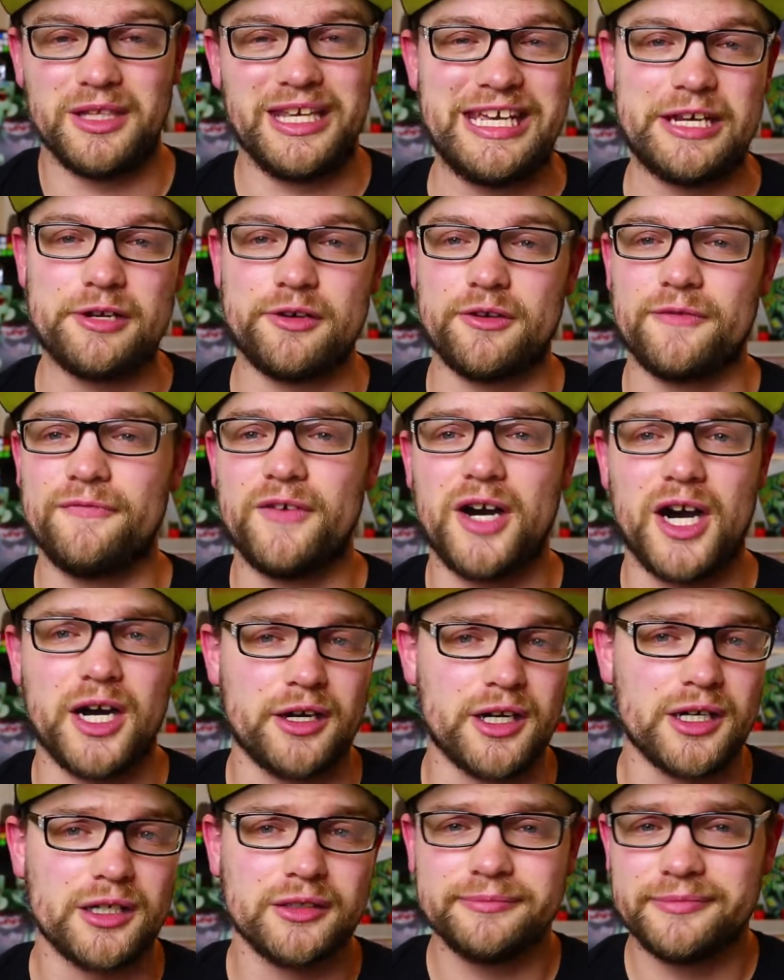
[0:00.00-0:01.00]
ear
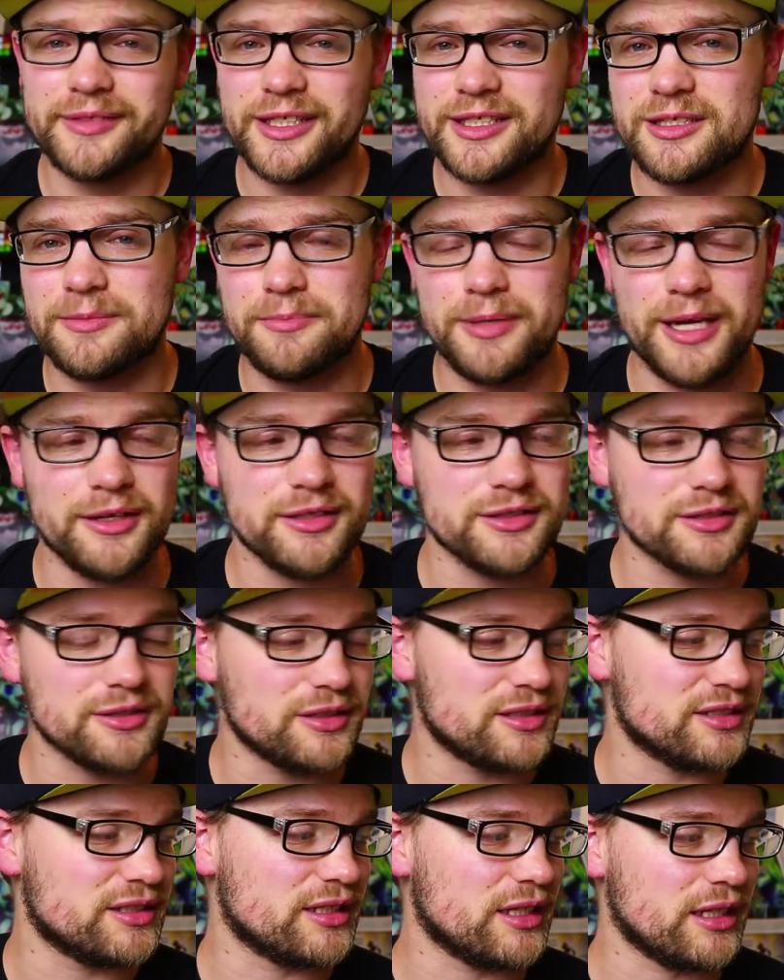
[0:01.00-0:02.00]
fodder. That's about as
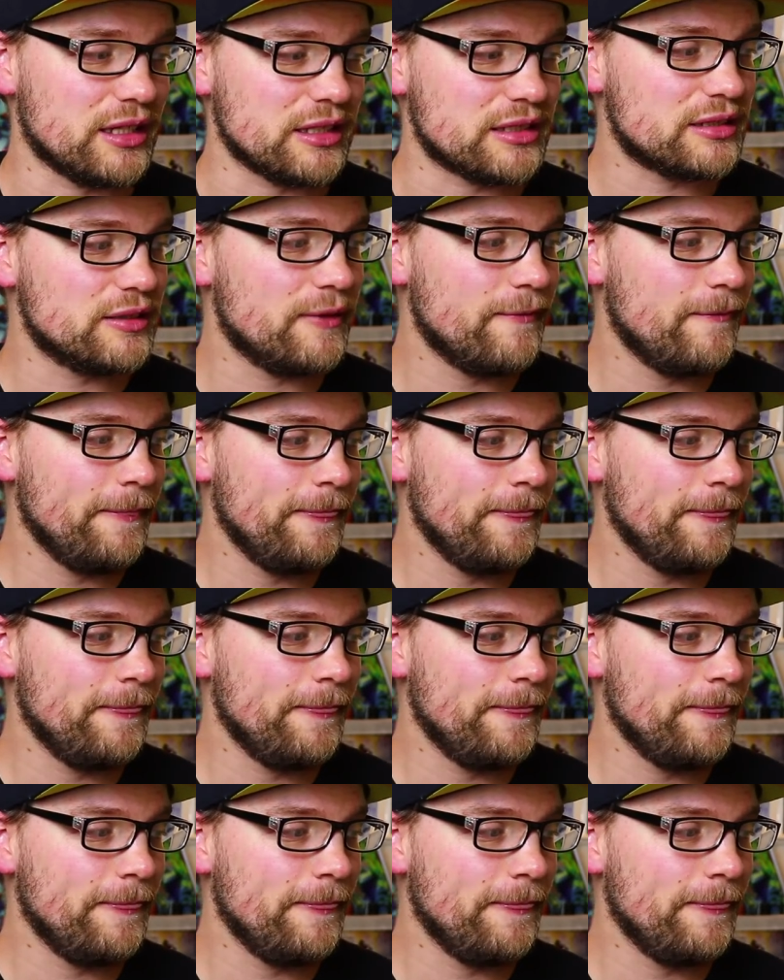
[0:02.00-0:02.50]
good as it gets.